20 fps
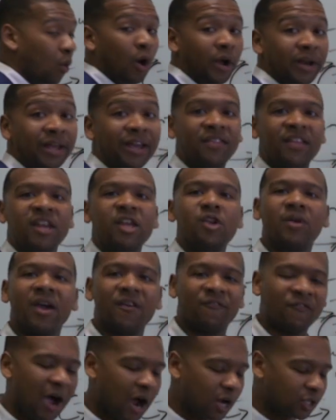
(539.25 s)
warning, and then you
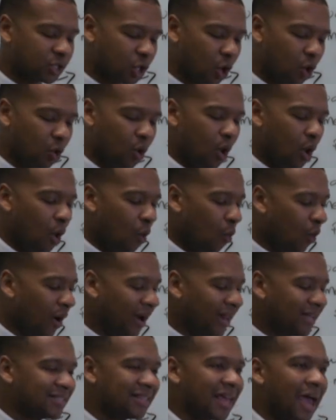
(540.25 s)
get fired. So
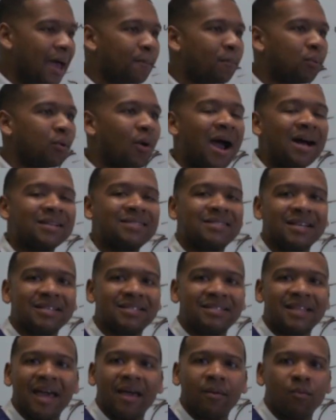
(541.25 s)
what is that
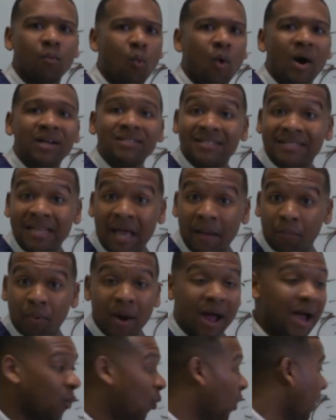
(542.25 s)
process, that one step
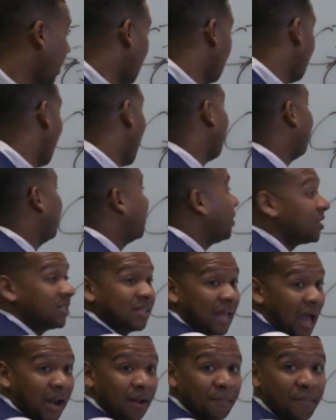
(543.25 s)
maybe there's
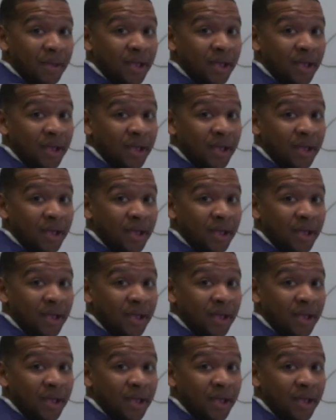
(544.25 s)
not a